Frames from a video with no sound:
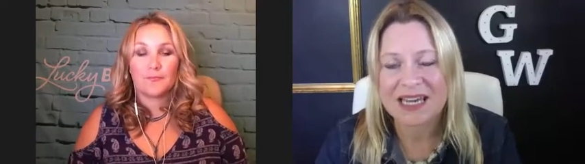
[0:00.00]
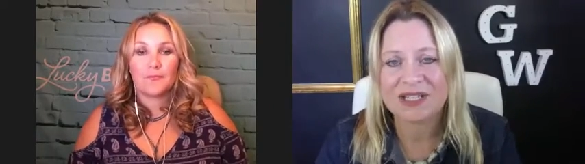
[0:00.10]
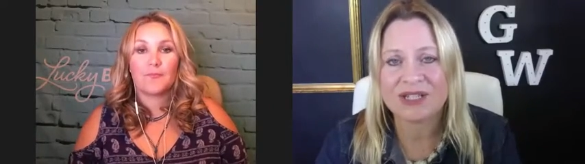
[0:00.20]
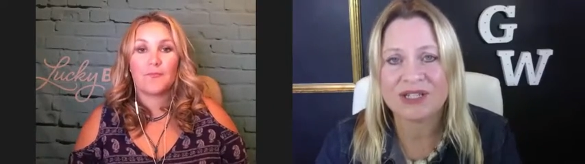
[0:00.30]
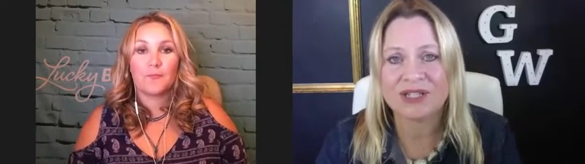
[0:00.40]

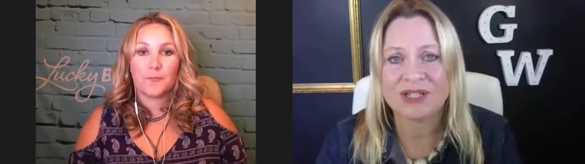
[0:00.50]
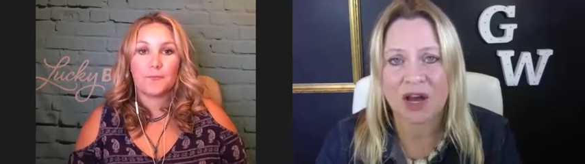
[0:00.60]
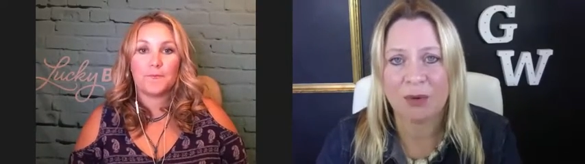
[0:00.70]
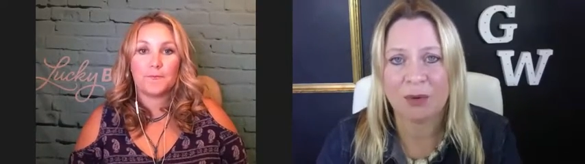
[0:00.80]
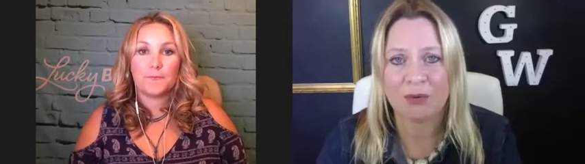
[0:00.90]
Speaker 1: is
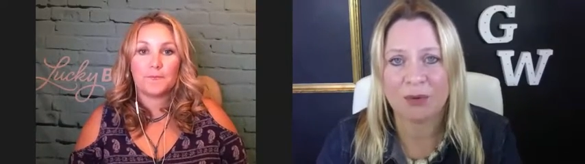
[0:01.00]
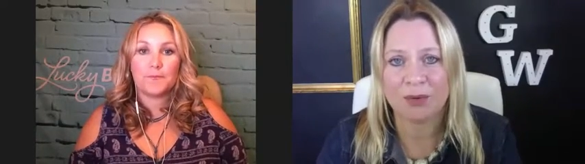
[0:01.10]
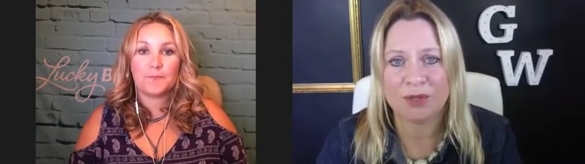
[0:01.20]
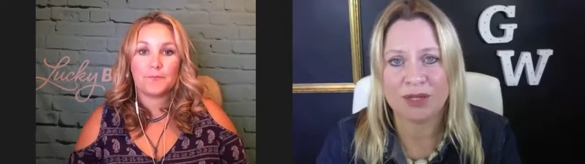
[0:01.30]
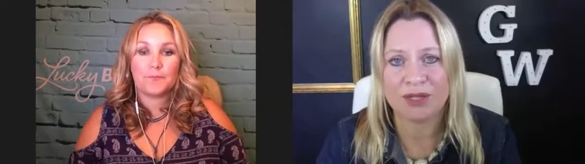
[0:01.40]
so
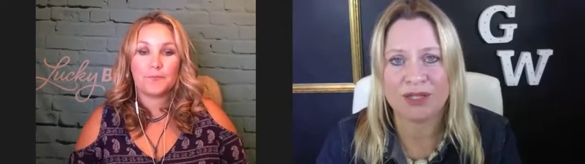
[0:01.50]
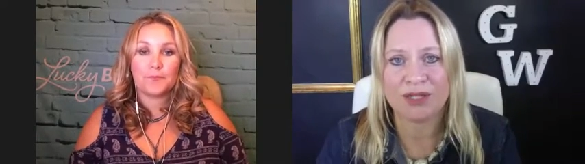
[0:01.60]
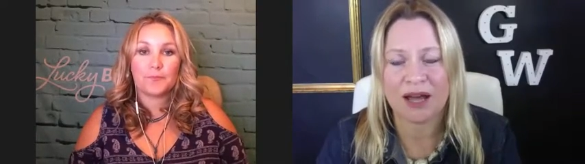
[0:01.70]
important.